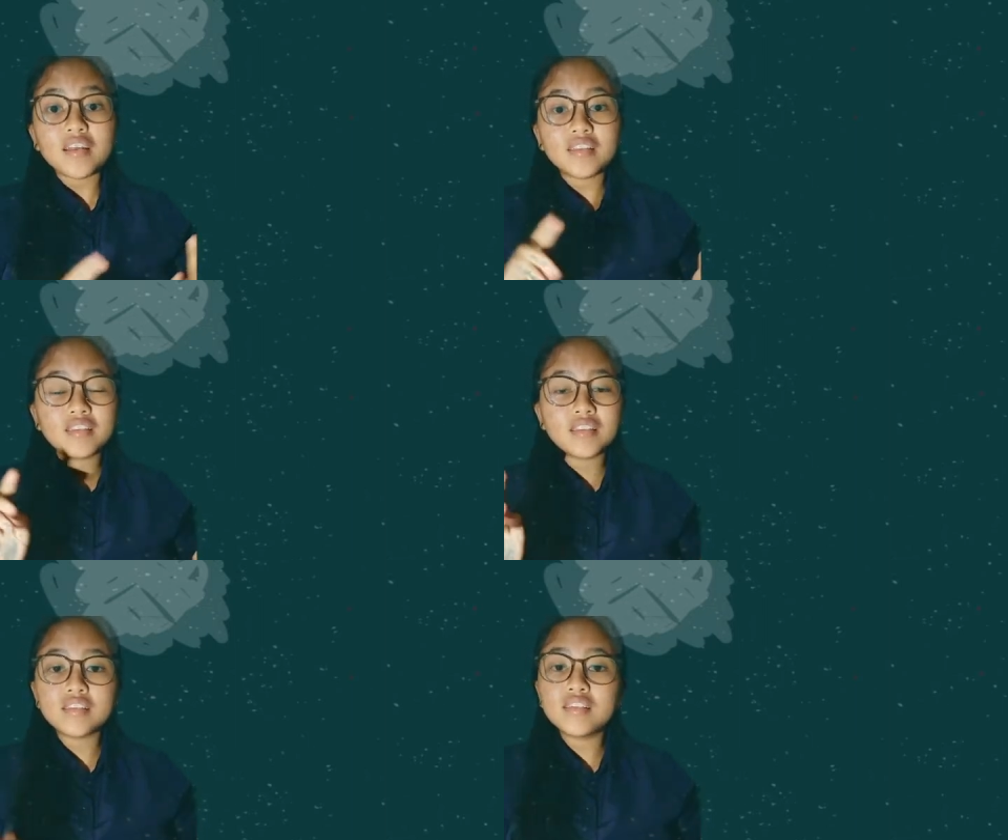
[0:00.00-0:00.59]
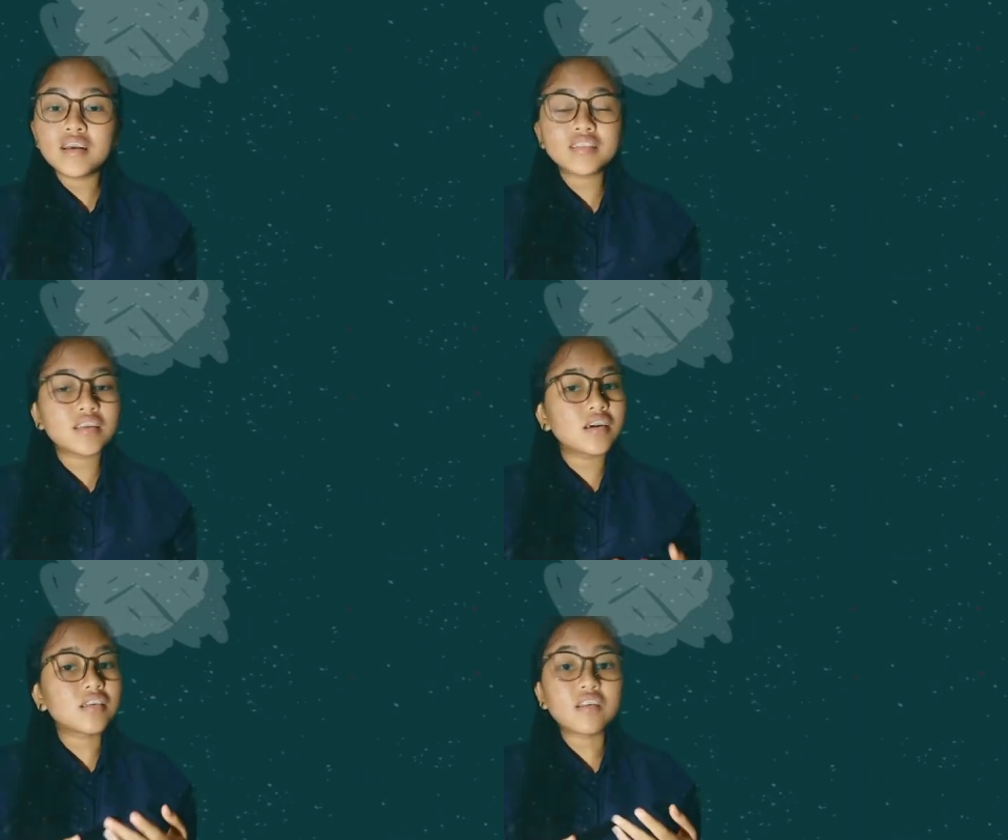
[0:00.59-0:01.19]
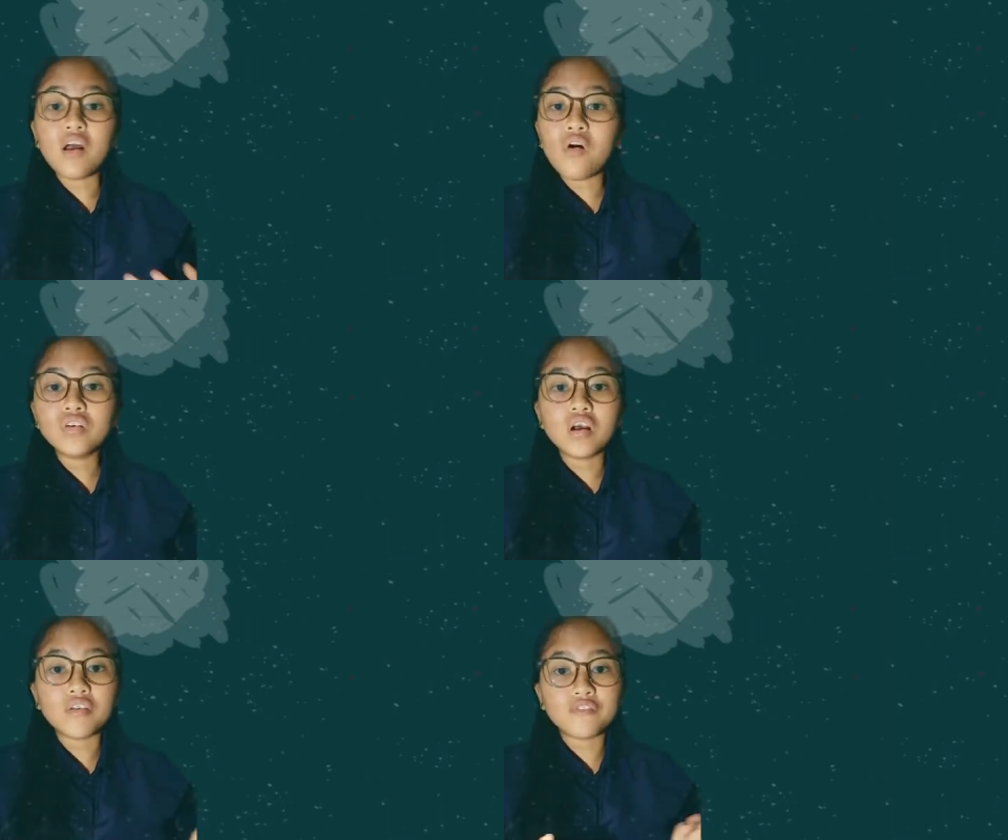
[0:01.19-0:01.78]
This is just a
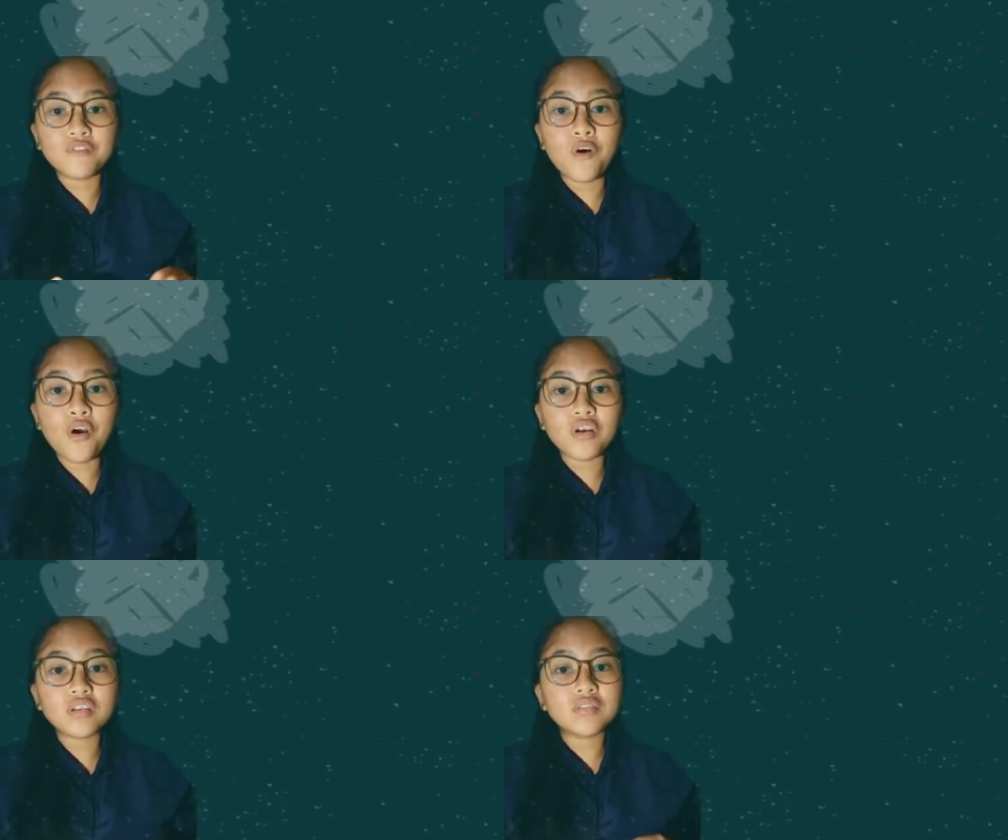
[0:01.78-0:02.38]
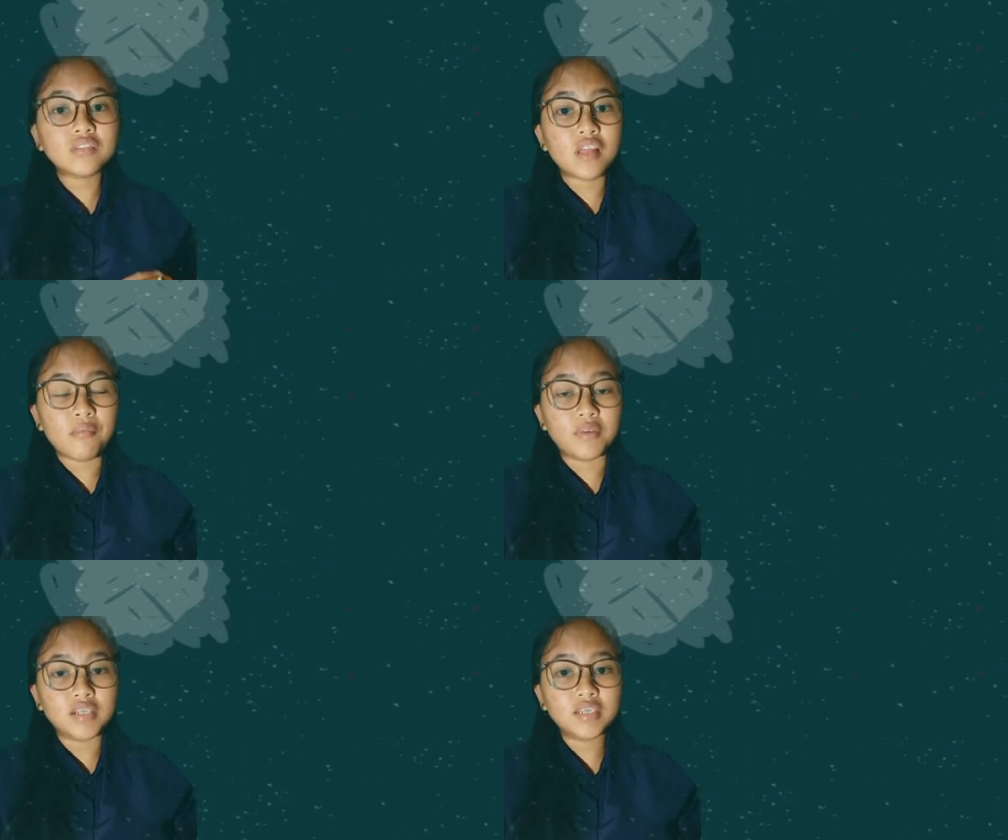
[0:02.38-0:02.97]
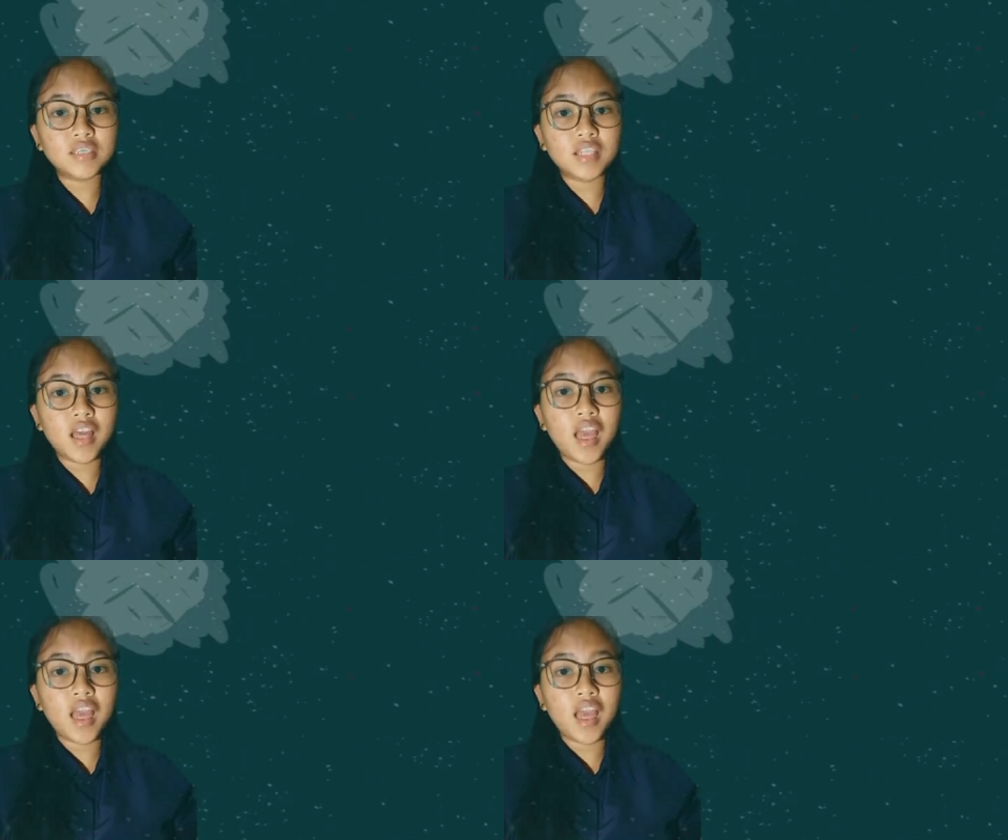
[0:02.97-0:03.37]
row of 4 numbers,